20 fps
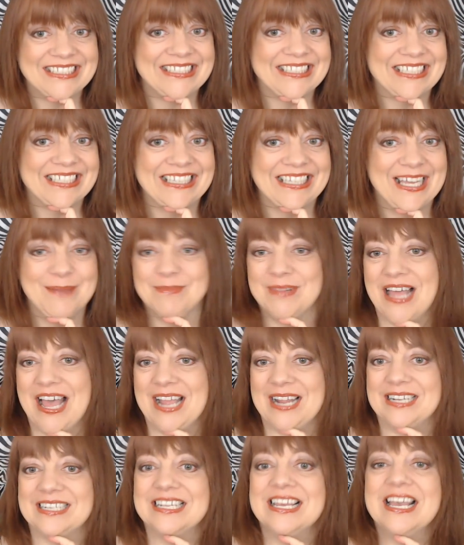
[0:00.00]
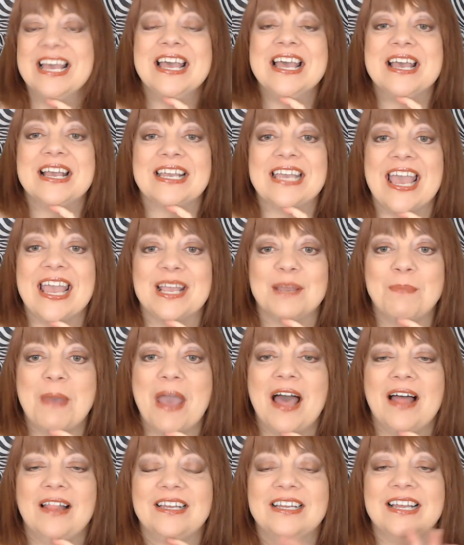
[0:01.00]
Glam Light cake
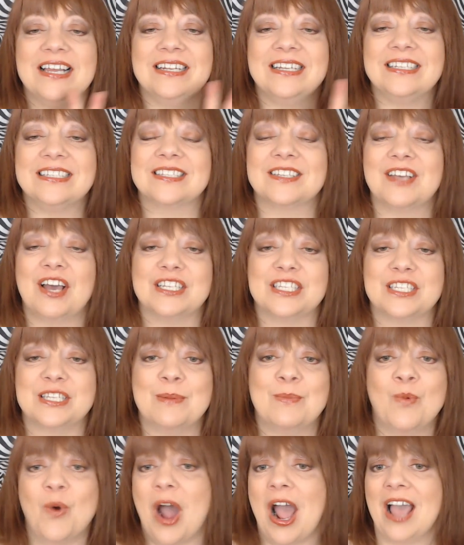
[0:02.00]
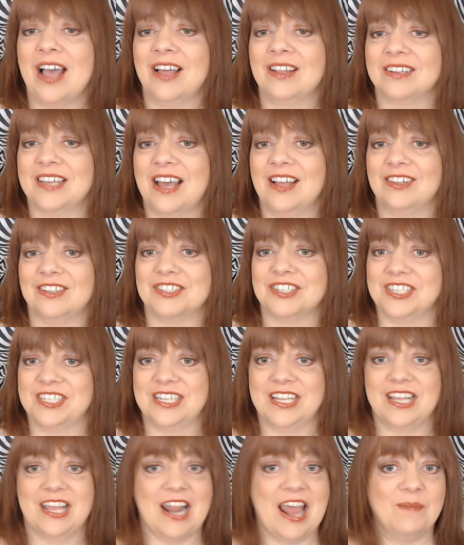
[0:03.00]
palette, and it's got some wild colors in
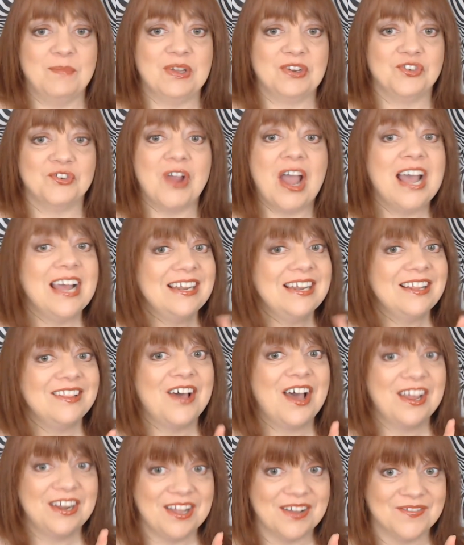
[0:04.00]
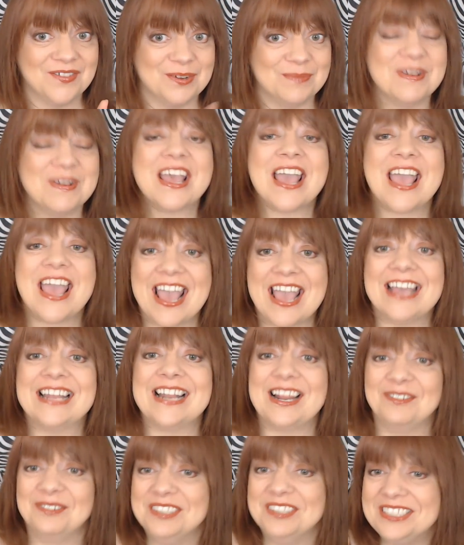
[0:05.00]
it, and I've been trying a lot of them, and
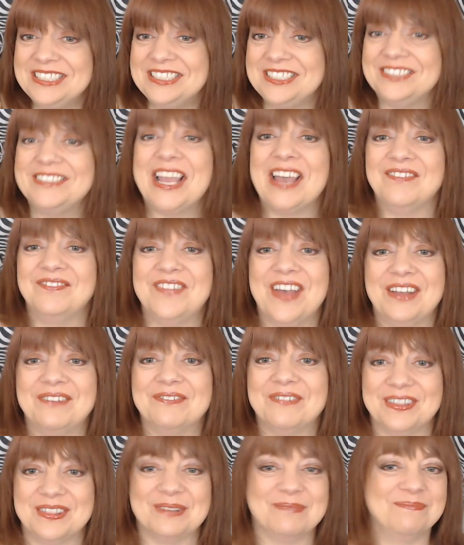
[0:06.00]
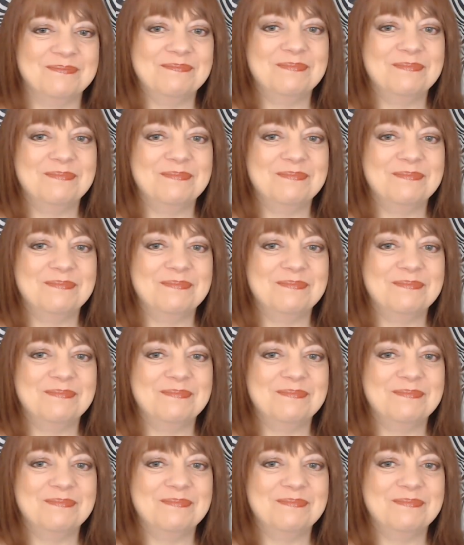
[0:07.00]
I really do have fun with them.